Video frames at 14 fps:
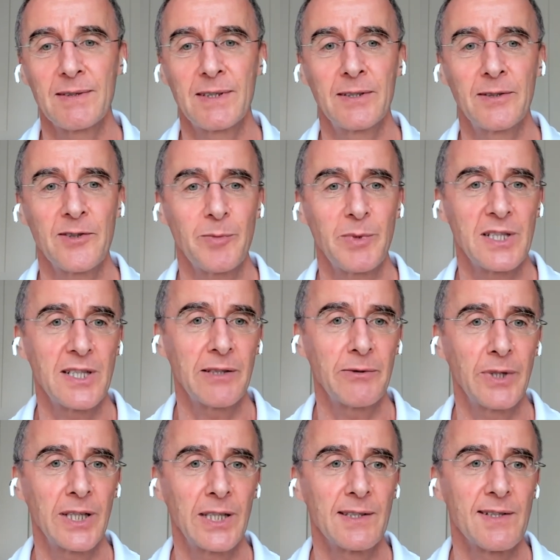LGBT
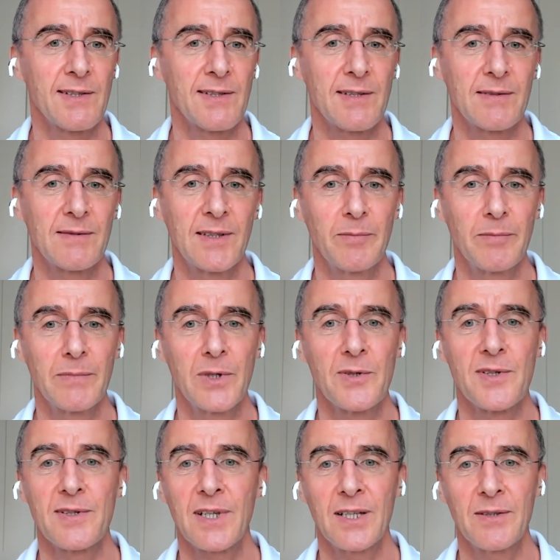rights in
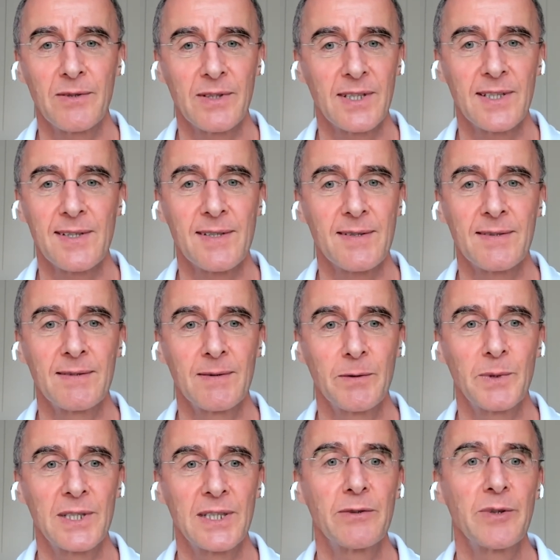most countries,
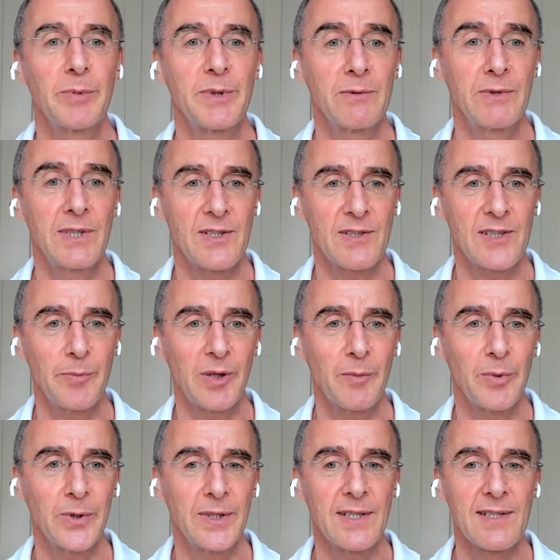we did reach a tipping
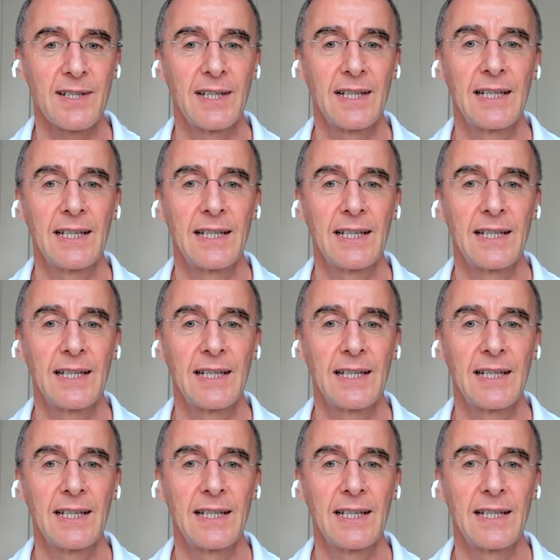point.